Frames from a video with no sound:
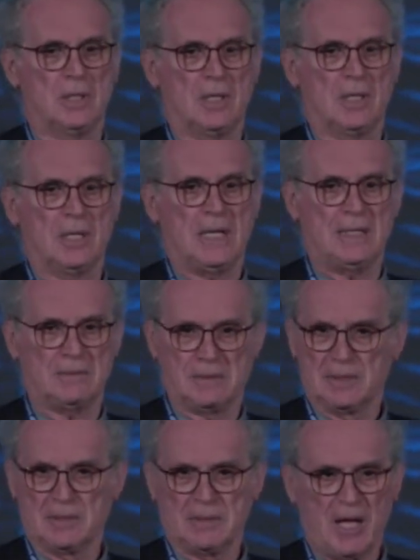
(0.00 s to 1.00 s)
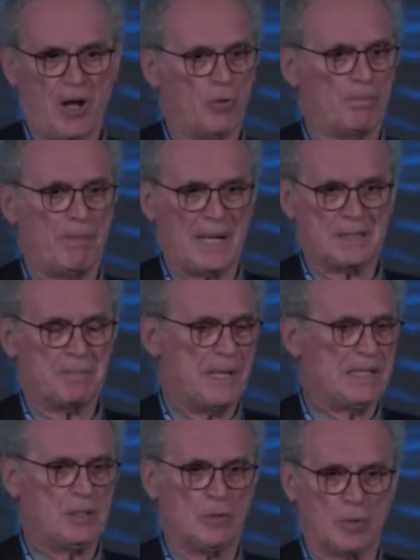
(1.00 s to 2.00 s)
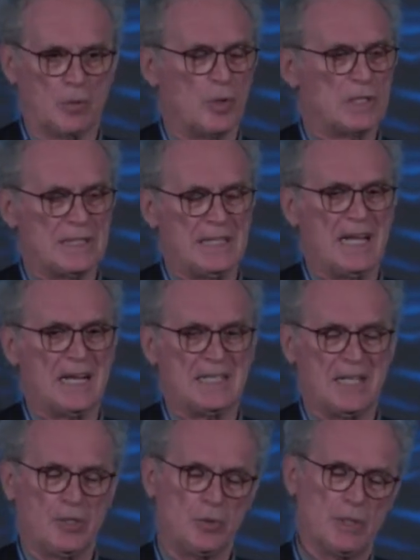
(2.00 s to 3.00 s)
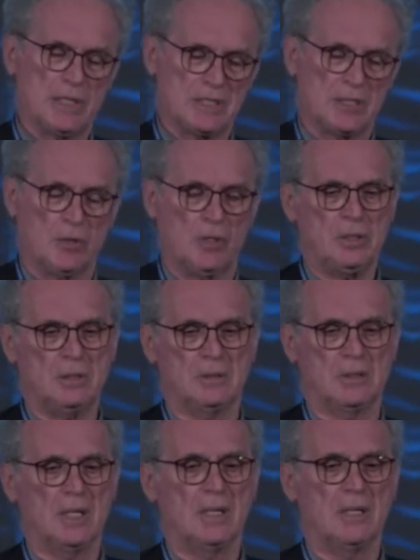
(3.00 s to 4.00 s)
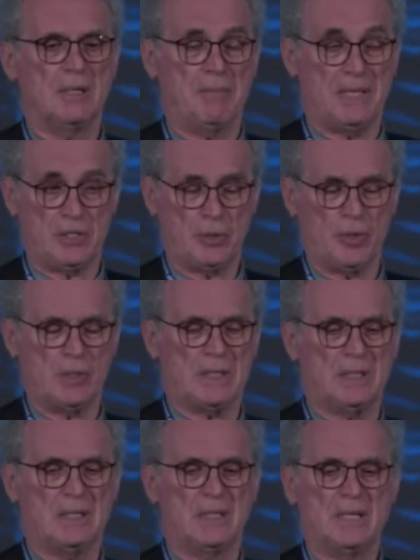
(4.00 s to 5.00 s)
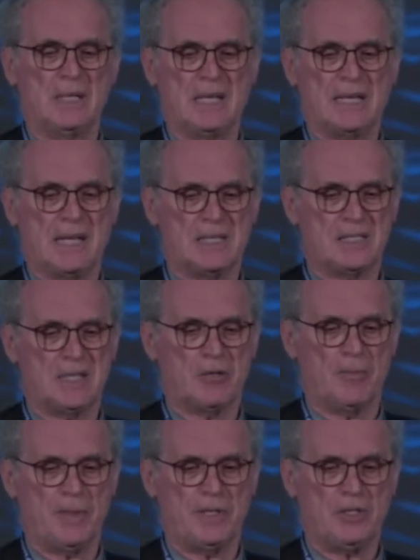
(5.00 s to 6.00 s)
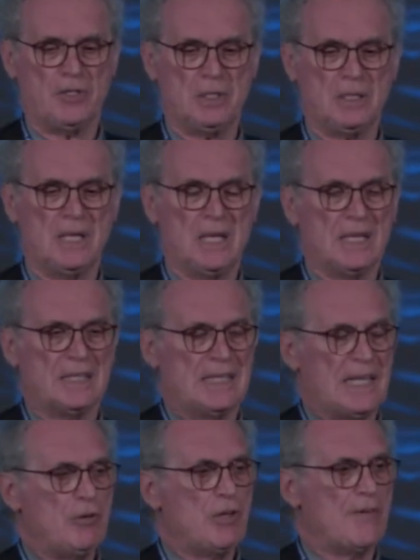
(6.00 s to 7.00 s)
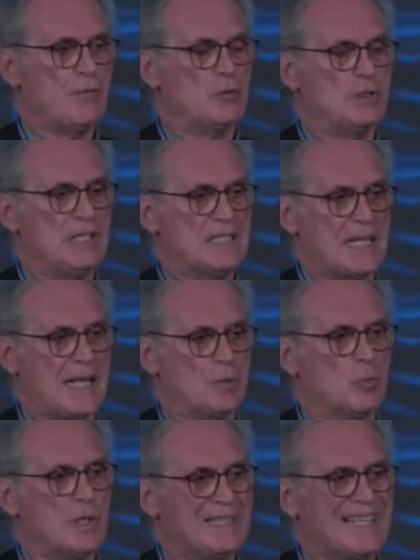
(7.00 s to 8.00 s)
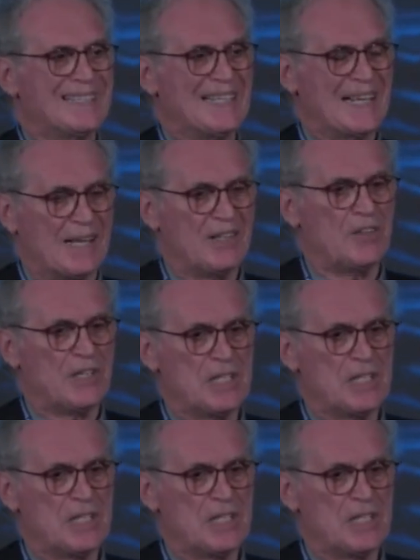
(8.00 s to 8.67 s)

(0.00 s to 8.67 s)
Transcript: and how much better or worse they are than you and so on. And measure you uh, against the competition. Then you have to decide what are the right things